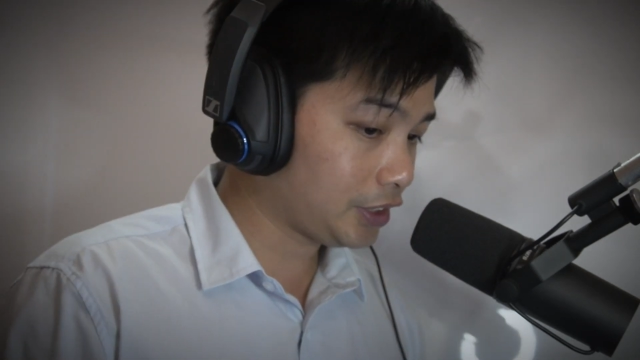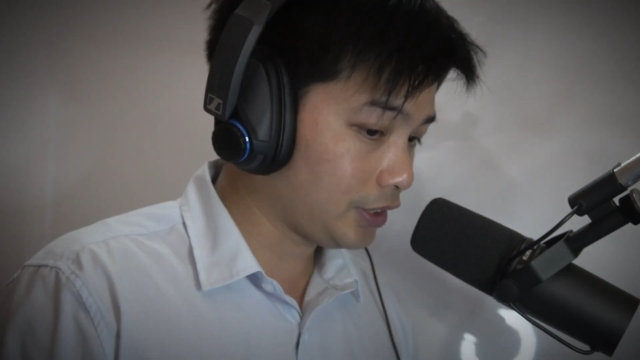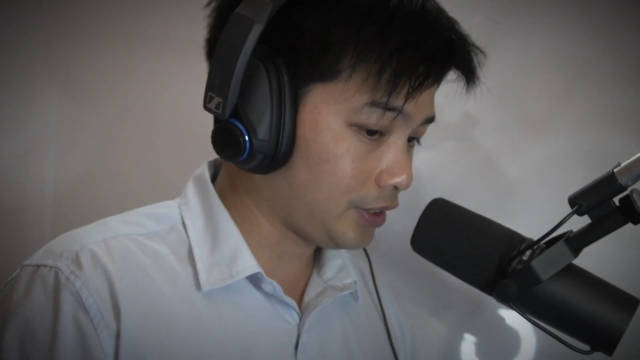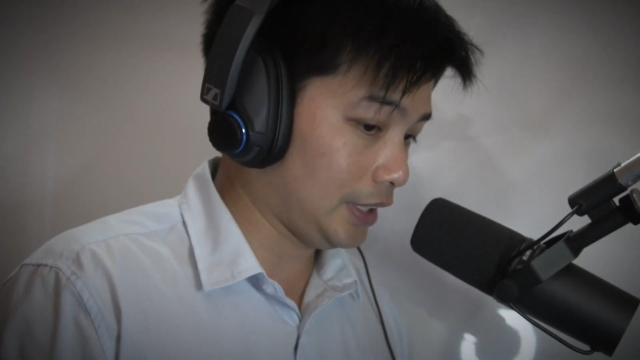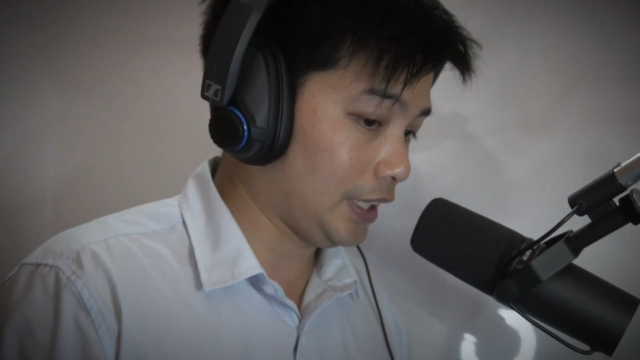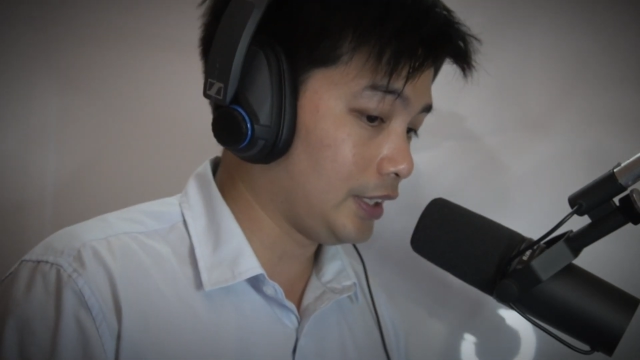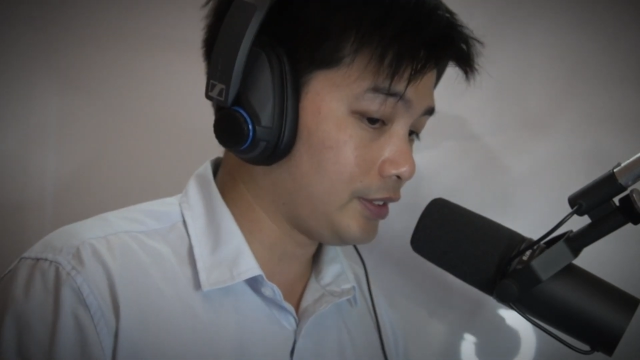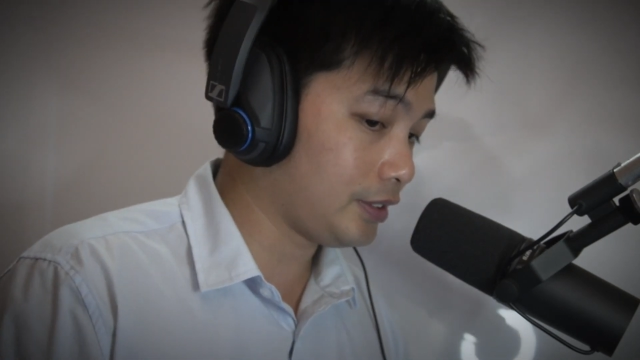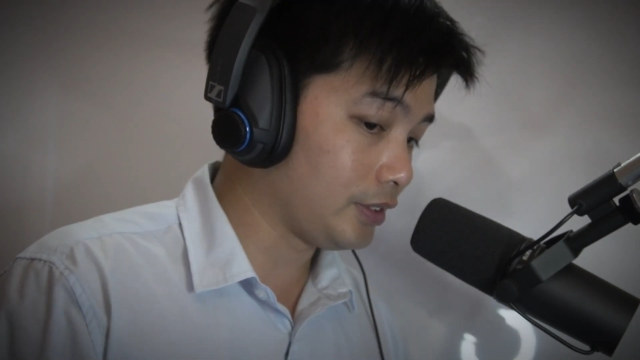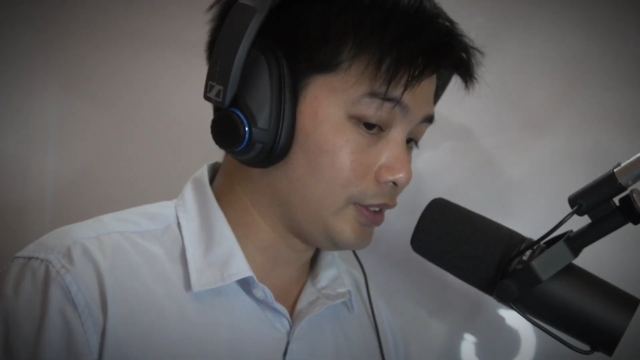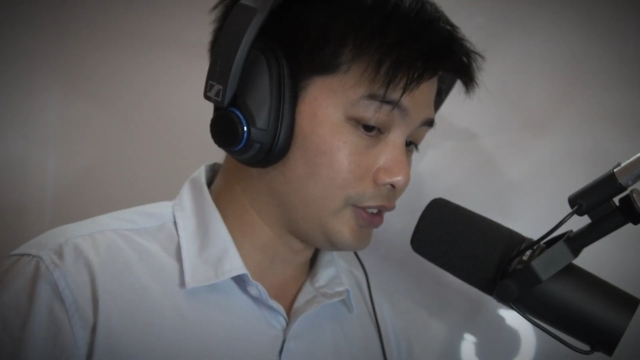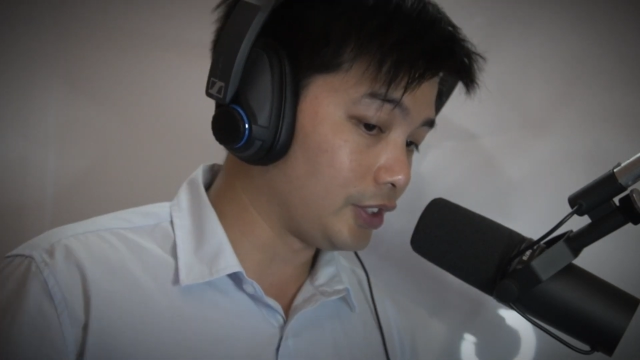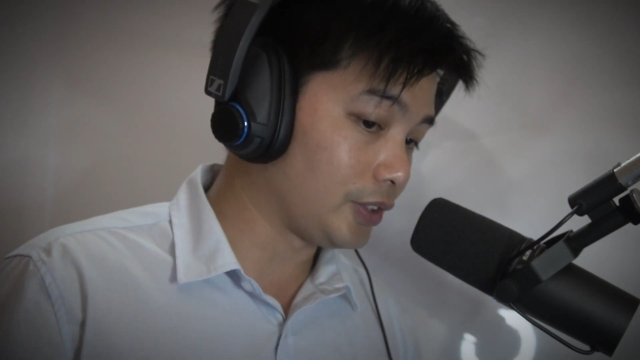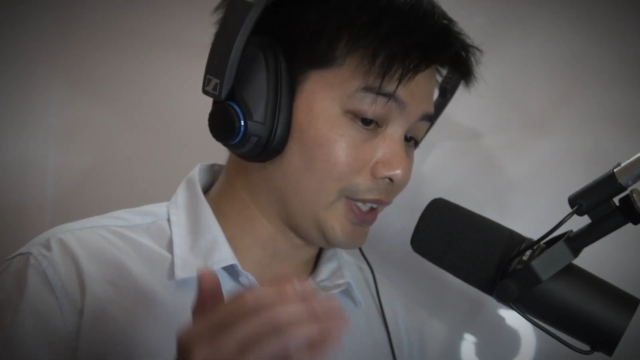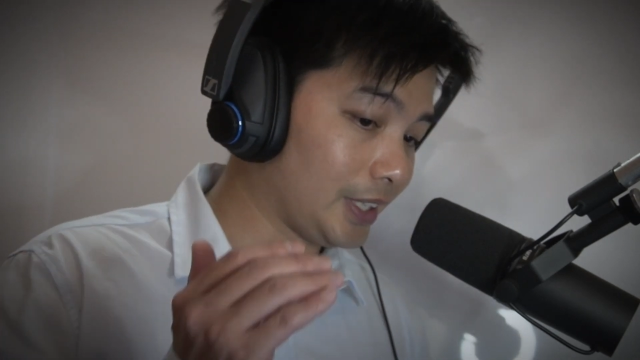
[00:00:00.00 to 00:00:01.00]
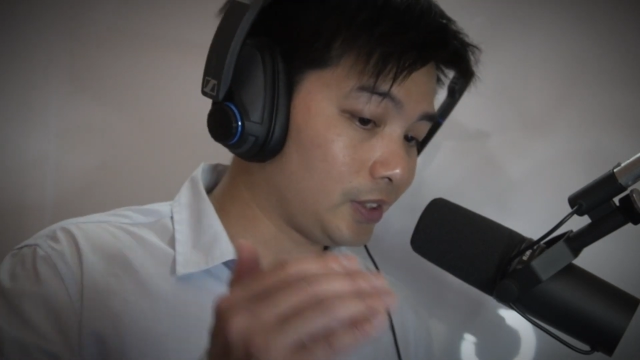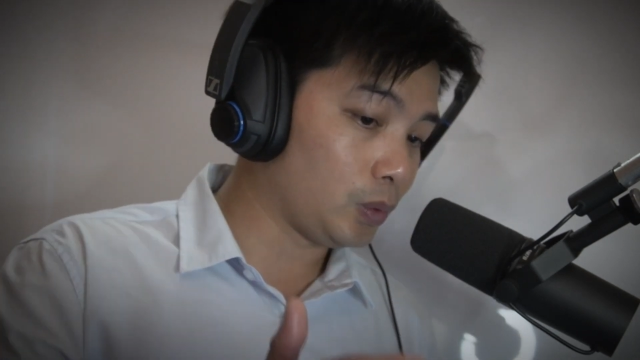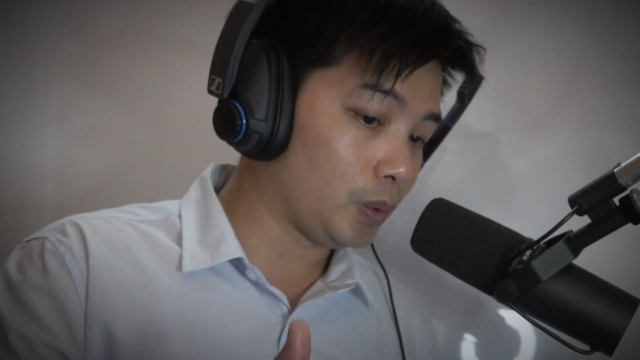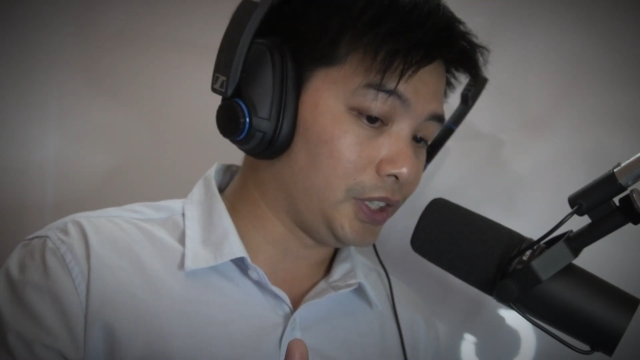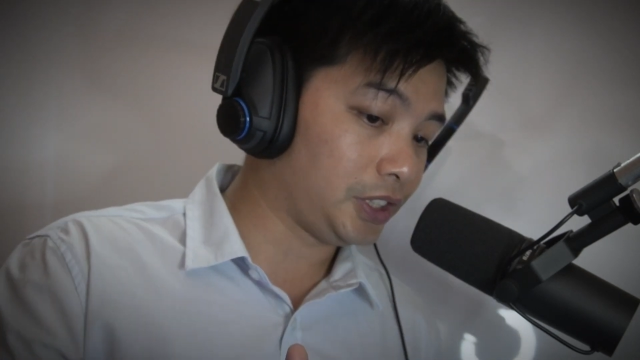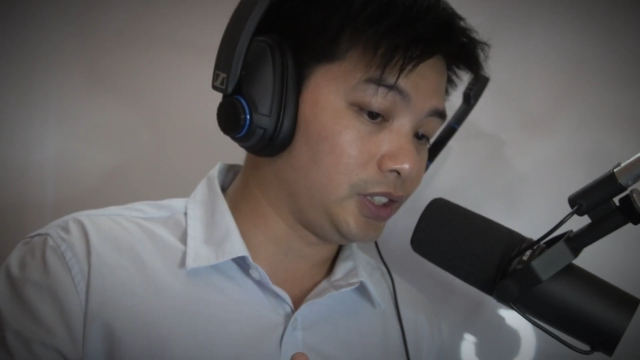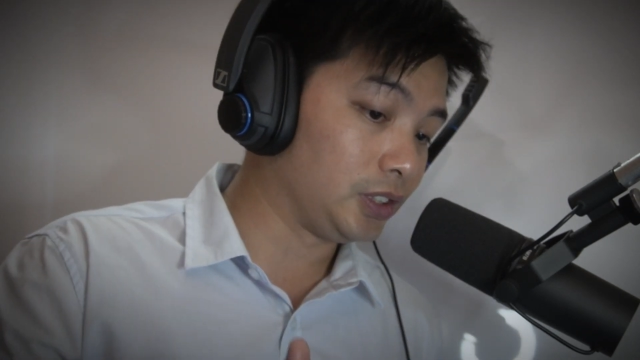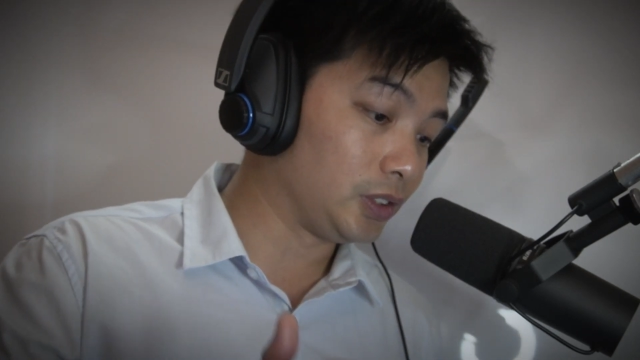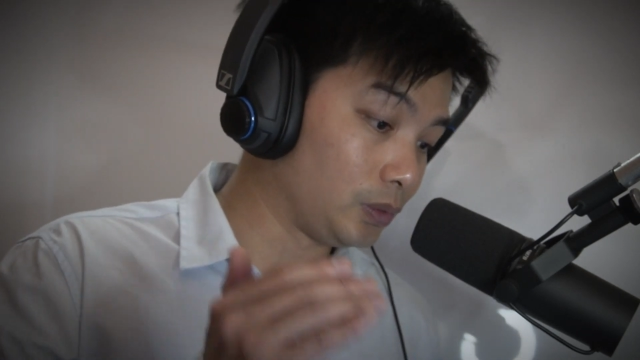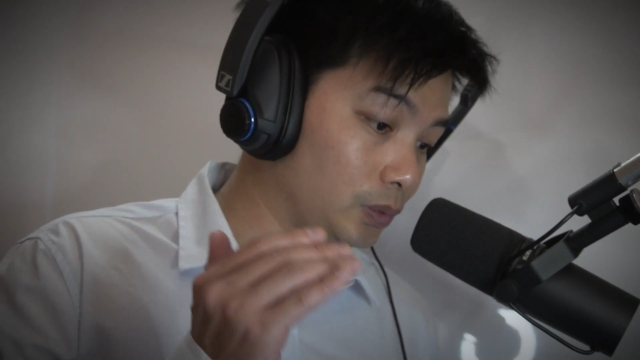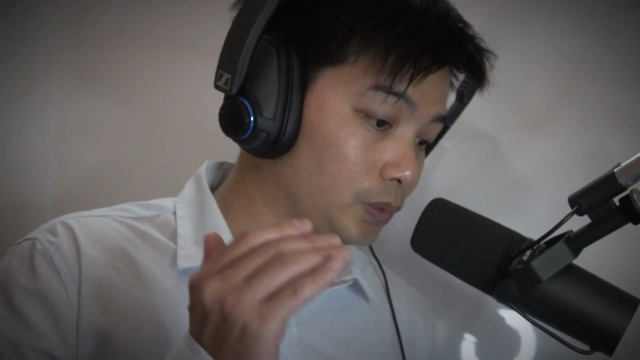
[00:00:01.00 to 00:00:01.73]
just answer the direct question